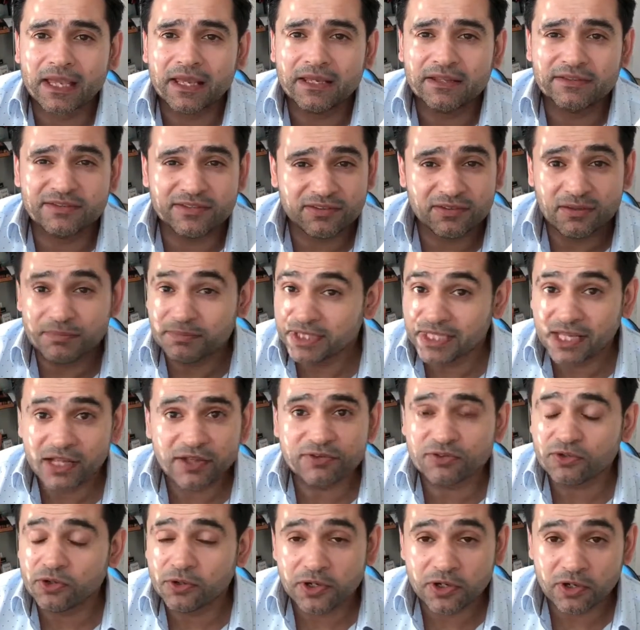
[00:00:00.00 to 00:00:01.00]
Is there something
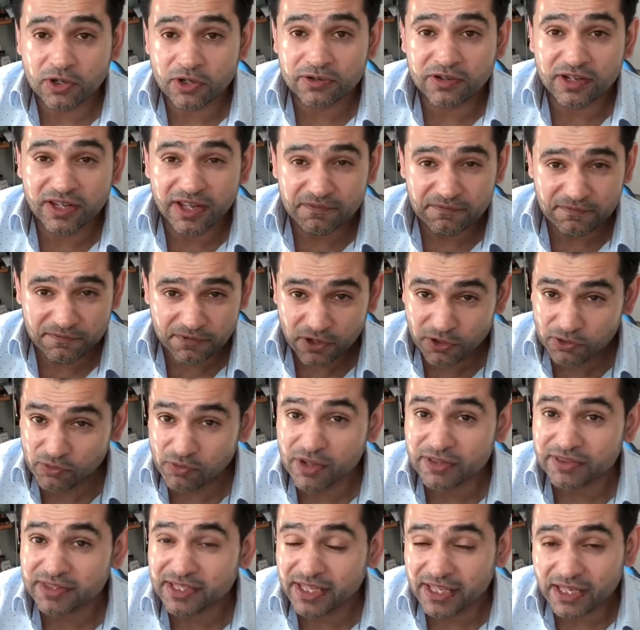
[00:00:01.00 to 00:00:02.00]
else going on further
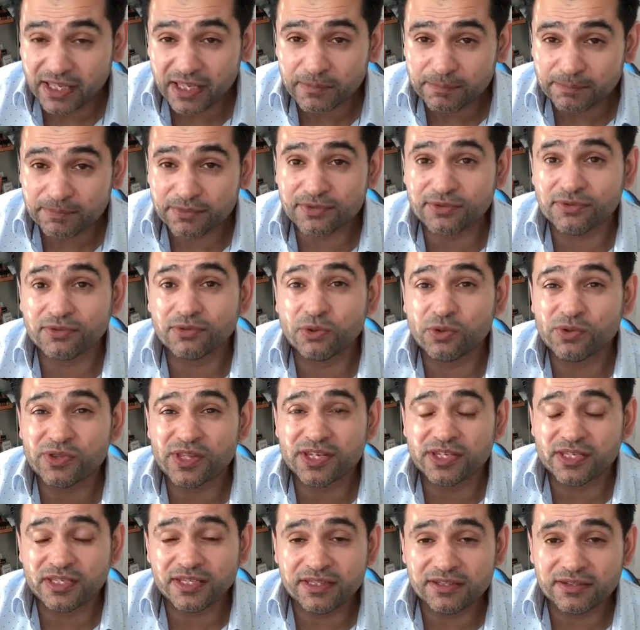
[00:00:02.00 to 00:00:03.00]
at the hips or the
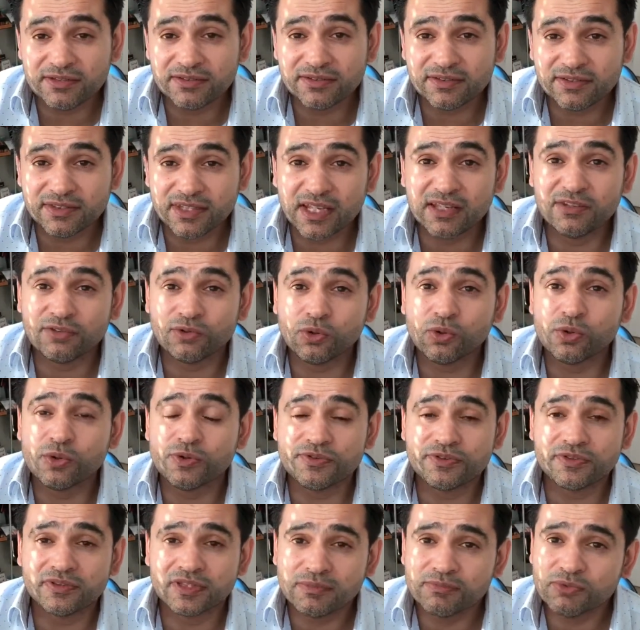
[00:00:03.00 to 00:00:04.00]
knees that is
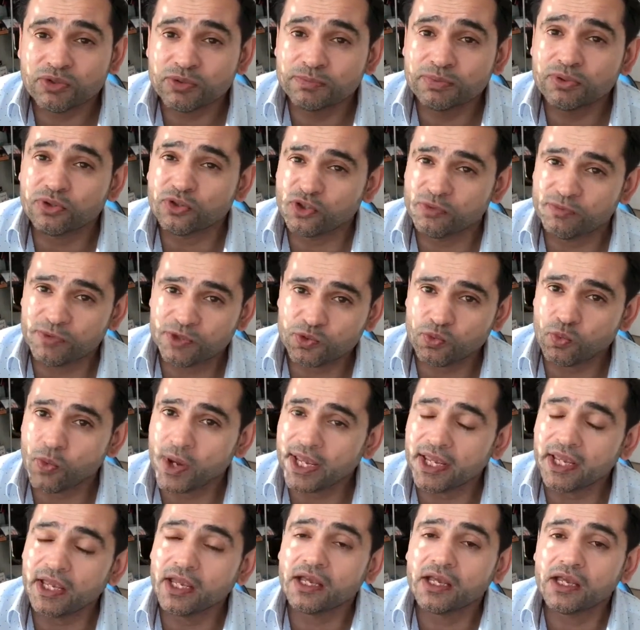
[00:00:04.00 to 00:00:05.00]
causing them to put too much
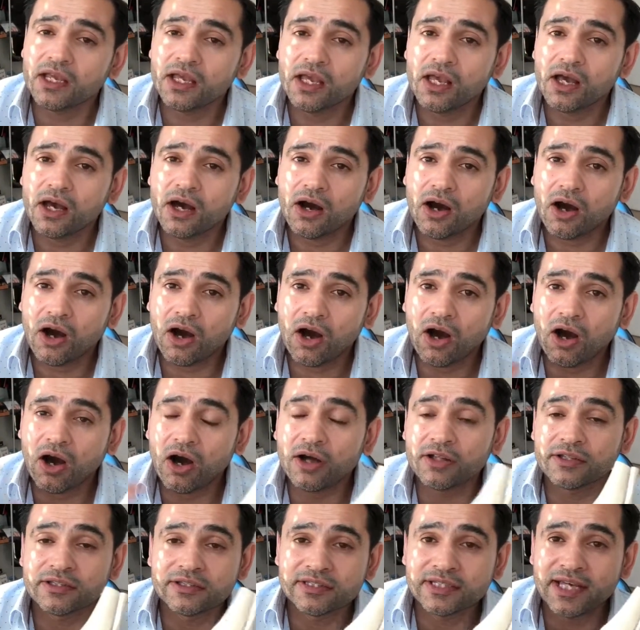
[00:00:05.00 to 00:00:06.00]
weight
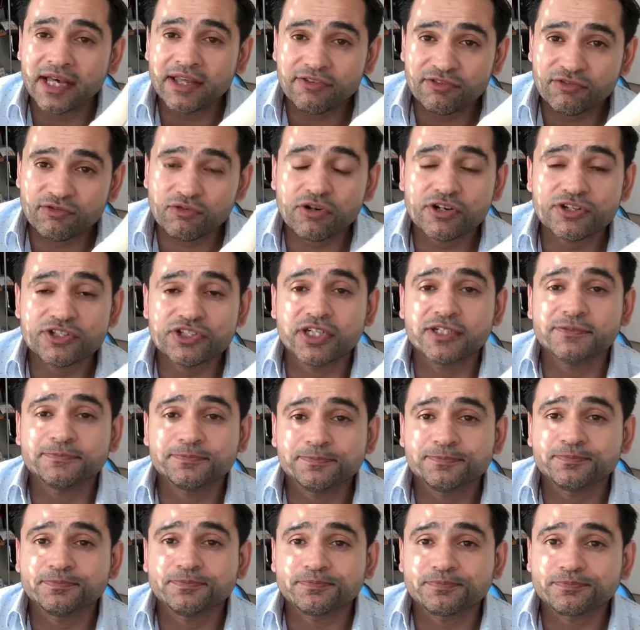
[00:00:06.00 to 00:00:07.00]
on that structure?
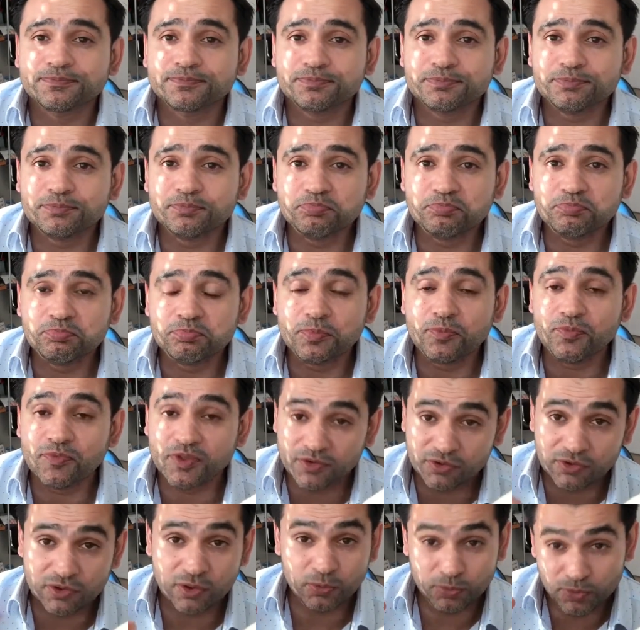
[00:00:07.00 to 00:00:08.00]

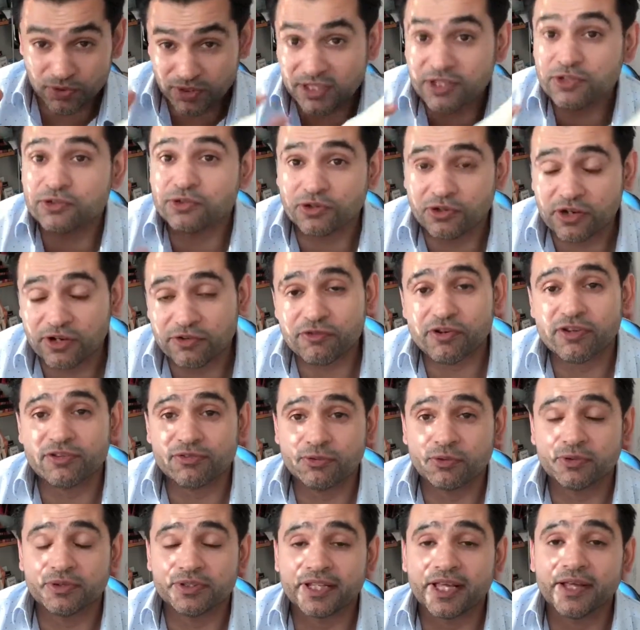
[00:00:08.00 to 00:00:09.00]
So we need to
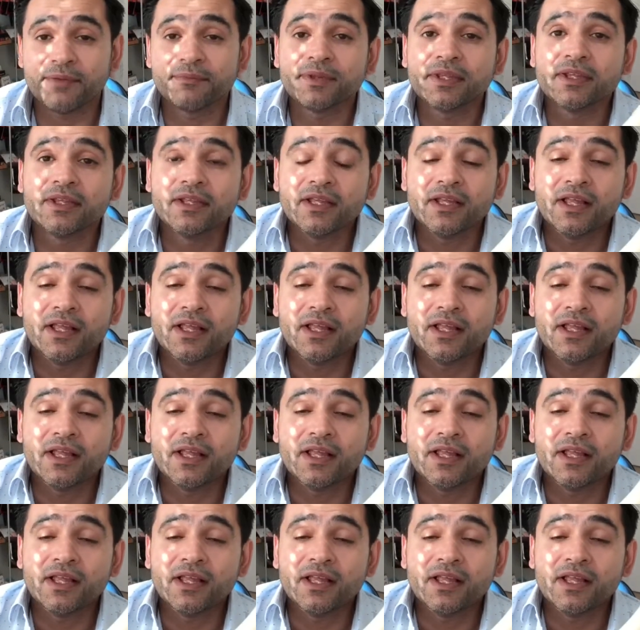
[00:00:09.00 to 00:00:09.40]
address all of that.